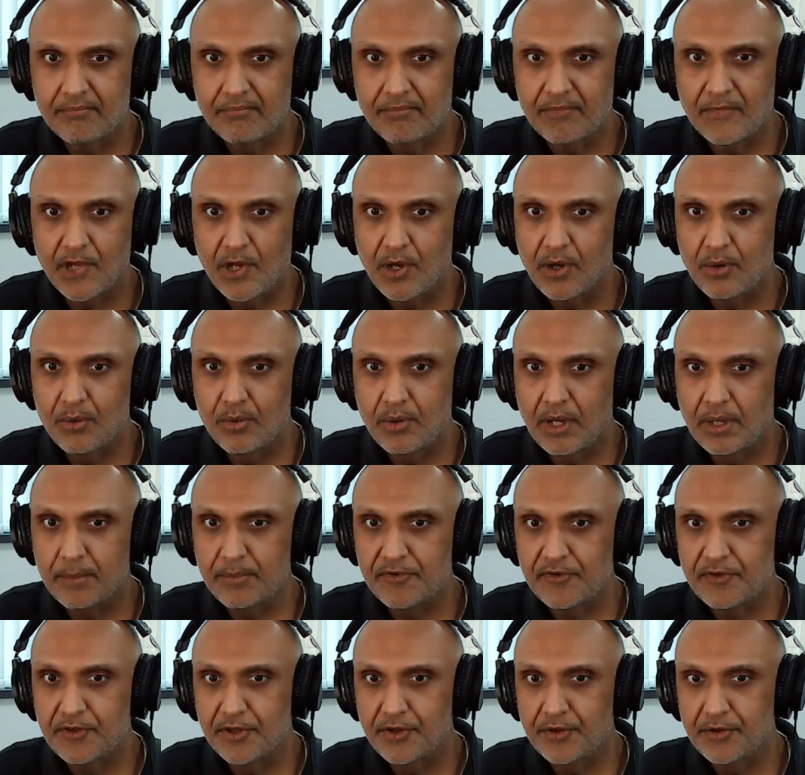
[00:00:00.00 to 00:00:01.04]
No,
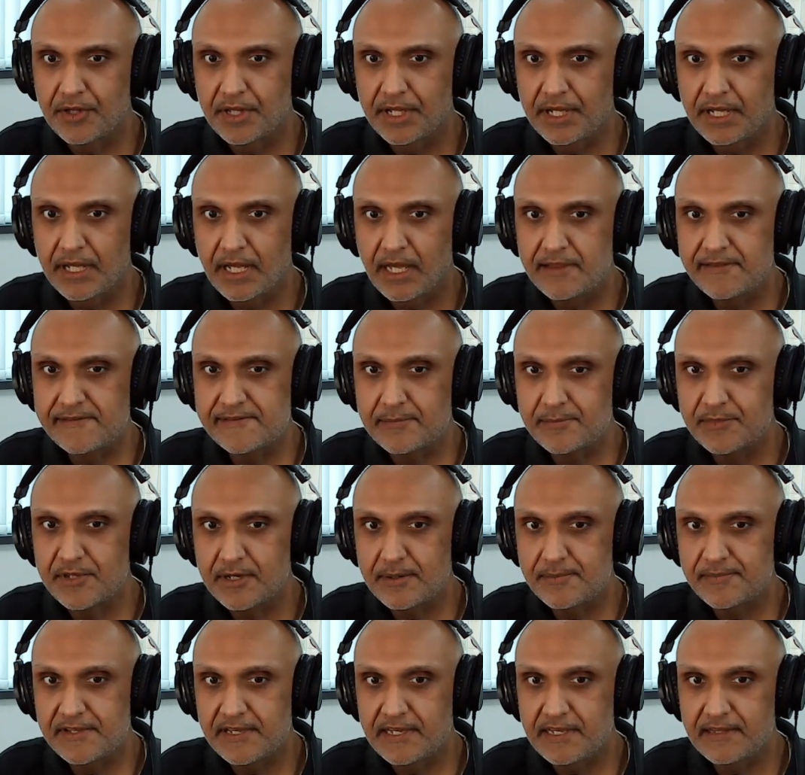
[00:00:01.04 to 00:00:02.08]
absolutely. And
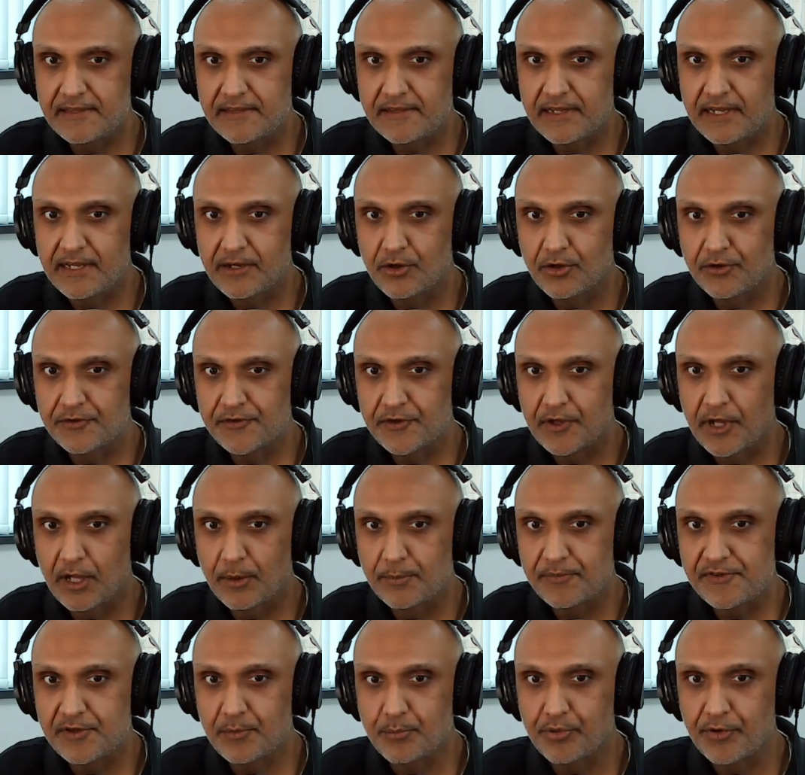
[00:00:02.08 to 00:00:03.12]
sometimes it also
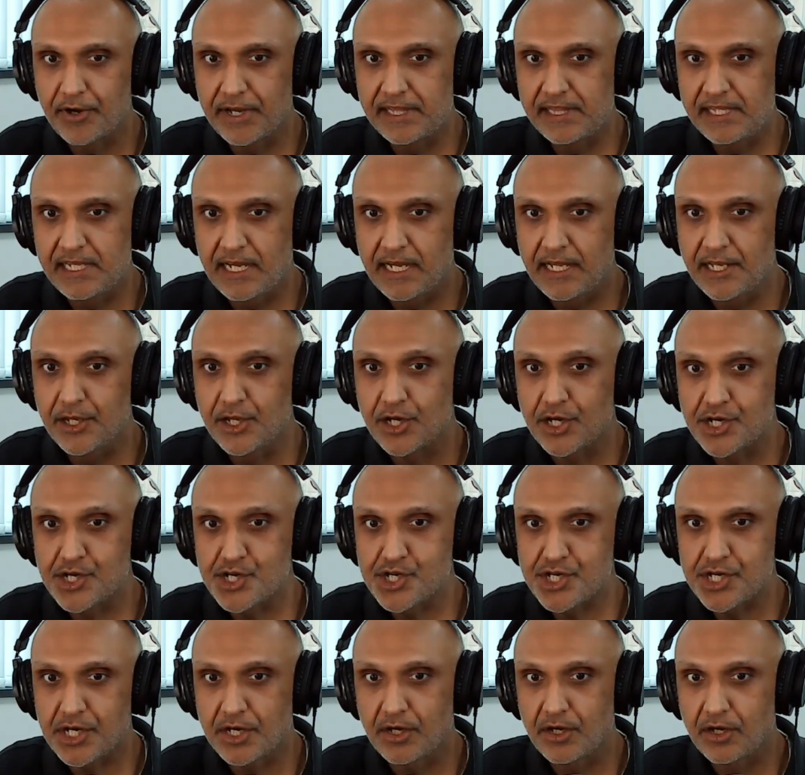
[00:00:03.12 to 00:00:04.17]
helps to break the
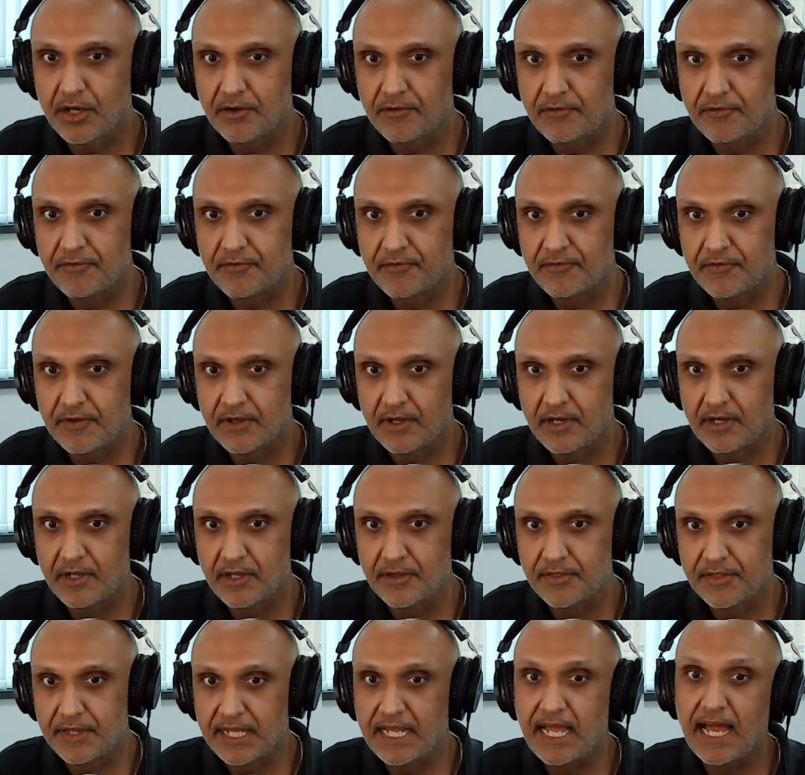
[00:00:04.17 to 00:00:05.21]
inertia of
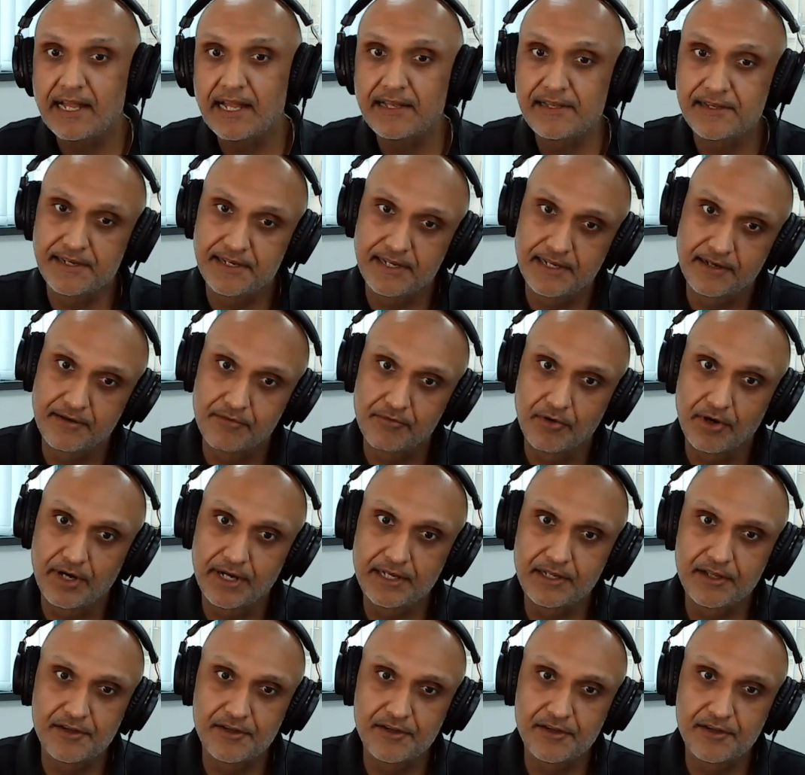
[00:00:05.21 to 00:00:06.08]
the candidate, right?